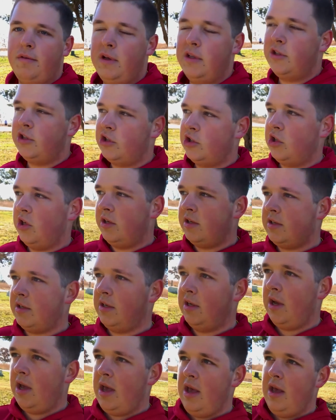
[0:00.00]
It's
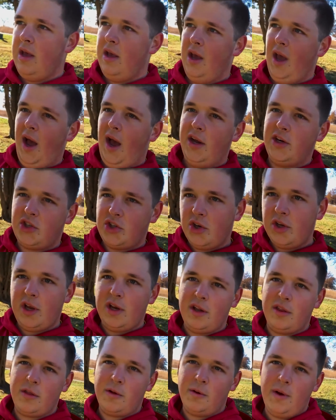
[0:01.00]
just, I should
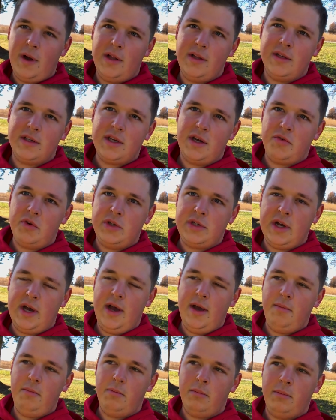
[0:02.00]
get a 3 on this every
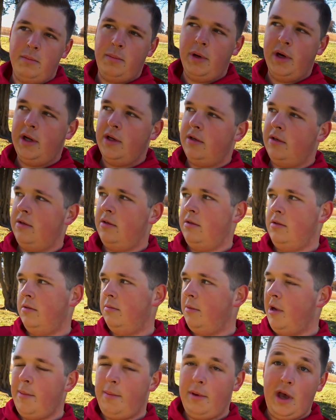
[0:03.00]
time, but
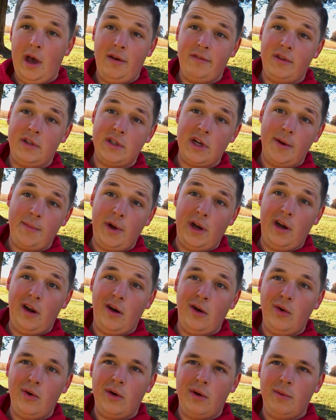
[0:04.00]
maybe half the time I
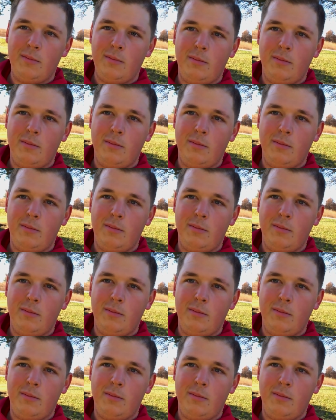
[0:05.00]
don't.